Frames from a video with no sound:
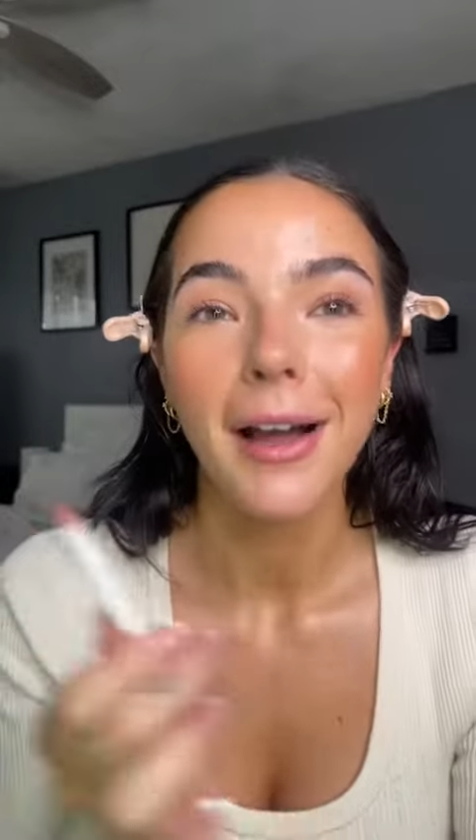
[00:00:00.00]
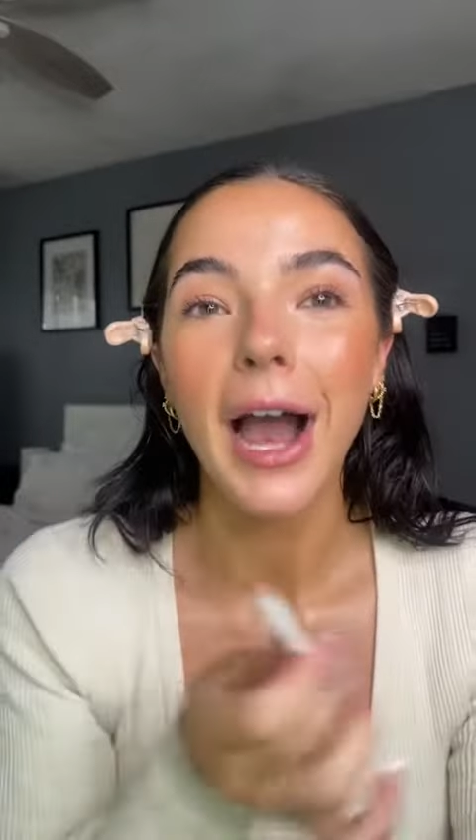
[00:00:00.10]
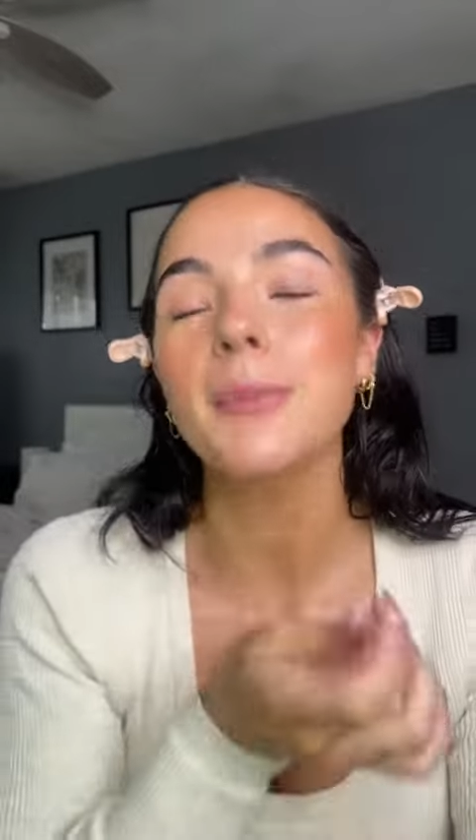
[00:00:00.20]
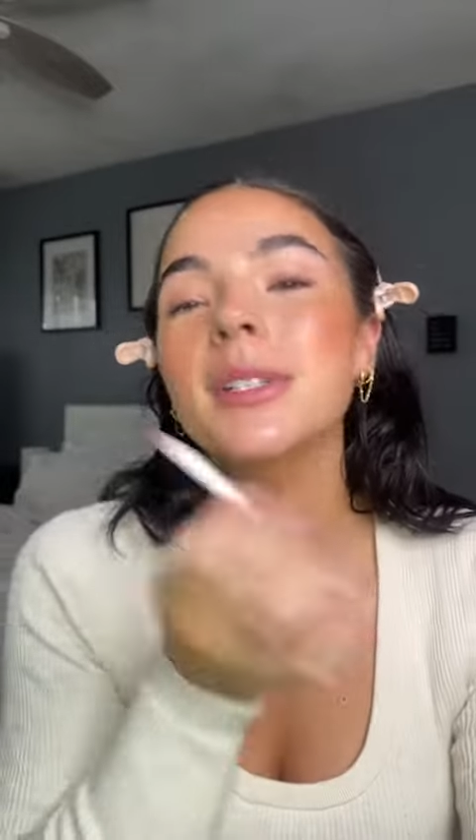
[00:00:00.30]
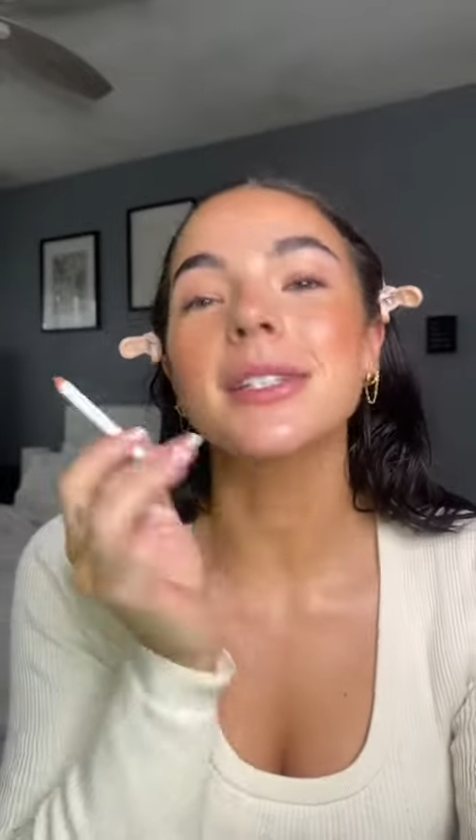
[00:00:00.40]

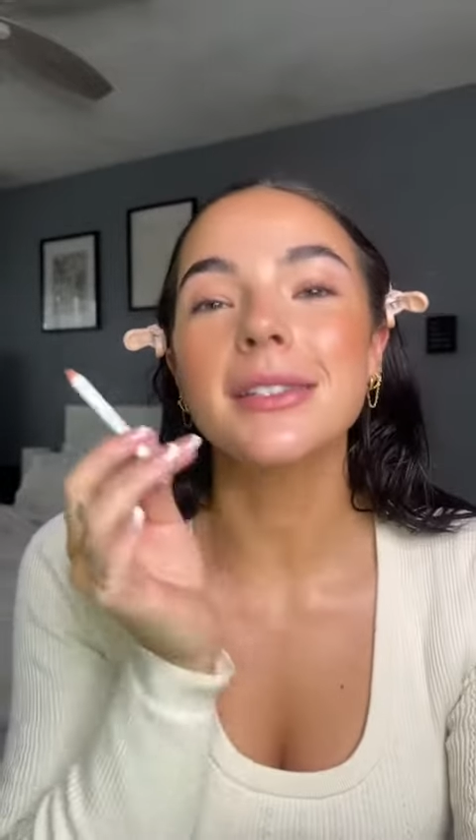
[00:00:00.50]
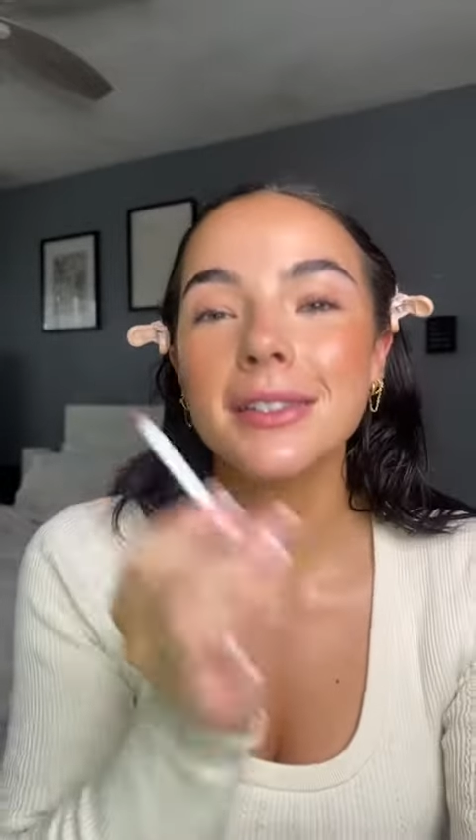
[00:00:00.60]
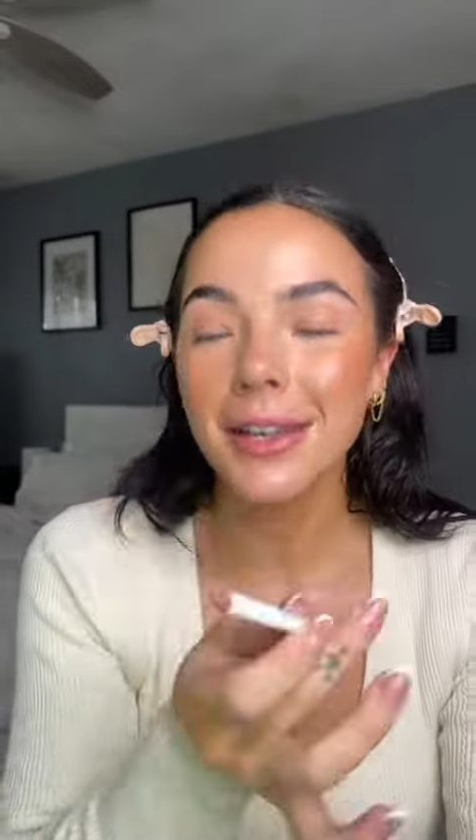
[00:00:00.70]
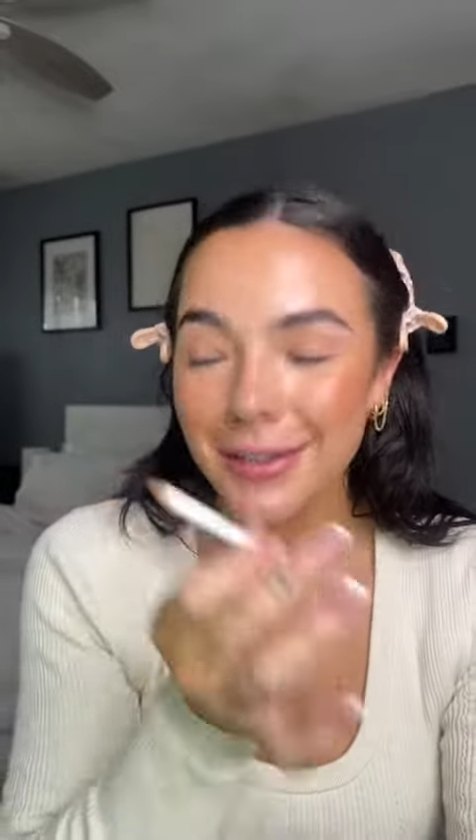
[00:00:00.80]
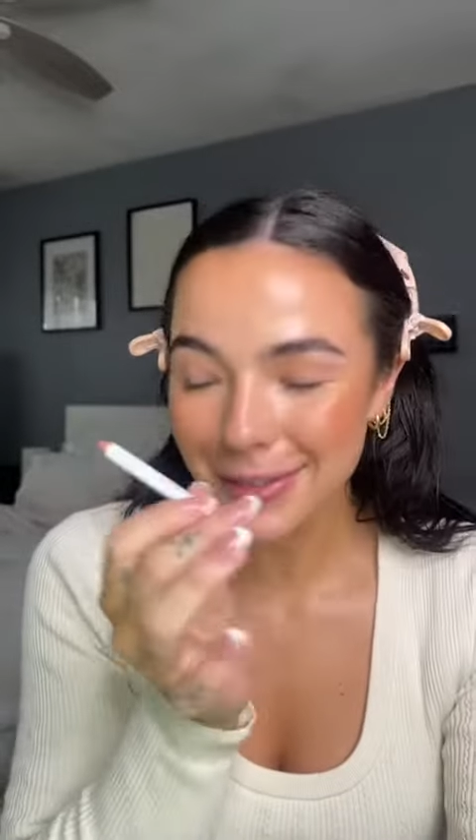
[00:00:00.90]
I'm
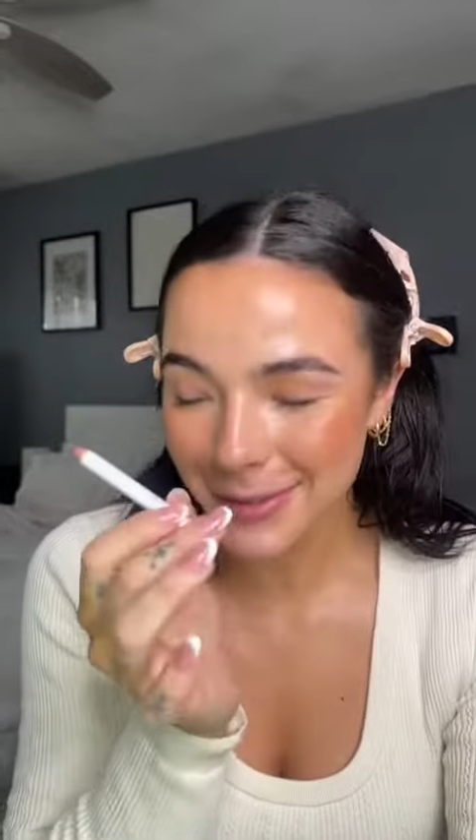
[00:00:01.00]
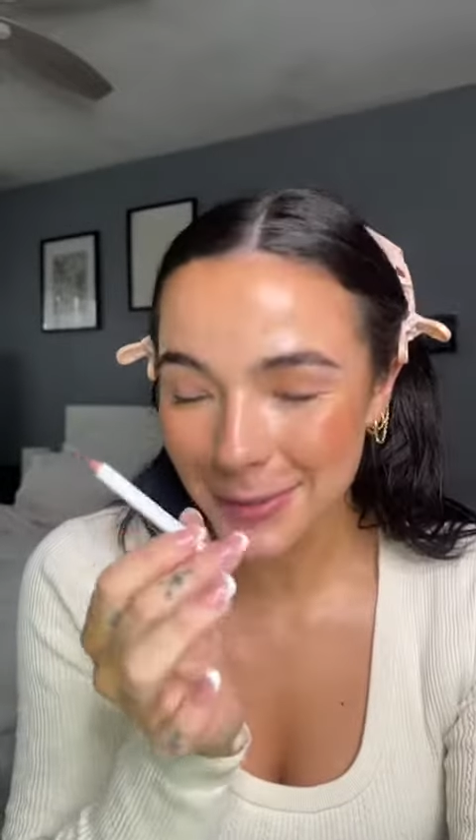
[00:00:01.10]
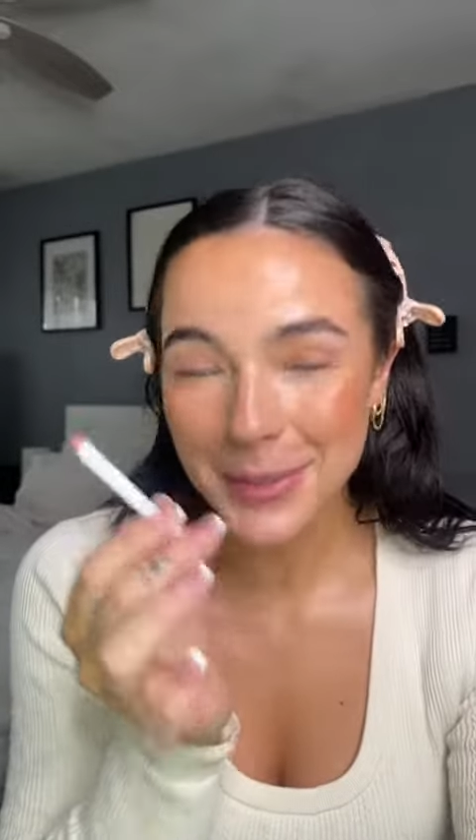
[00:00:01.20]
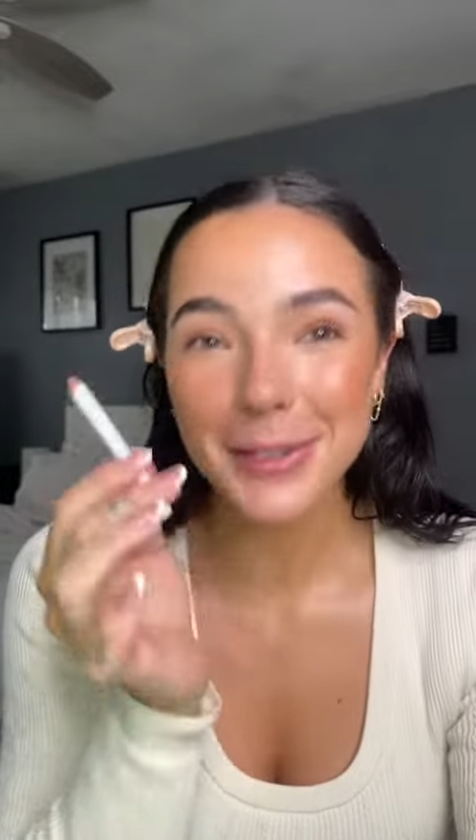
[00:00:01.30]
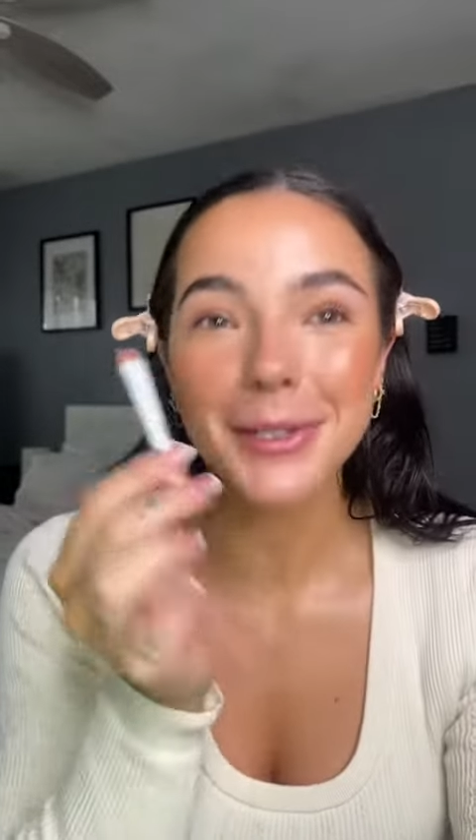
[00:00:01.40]

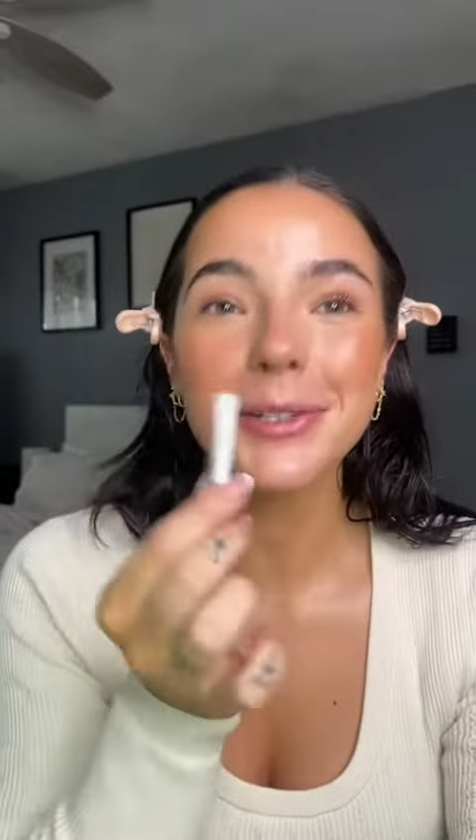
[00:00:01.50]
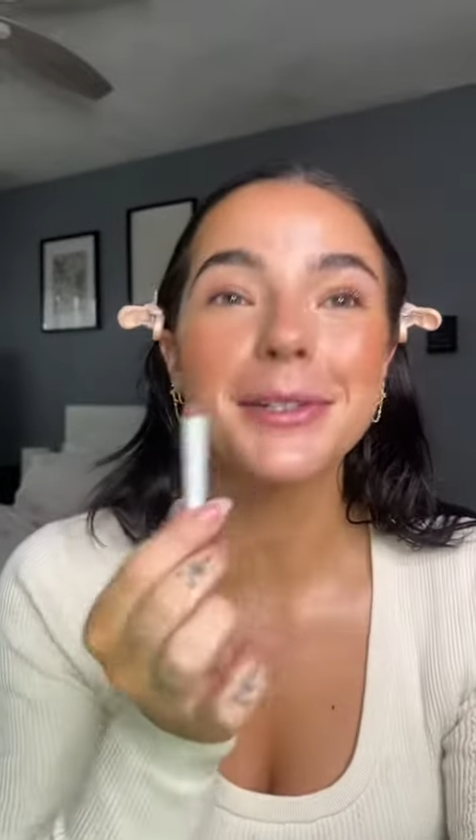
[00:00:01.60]
such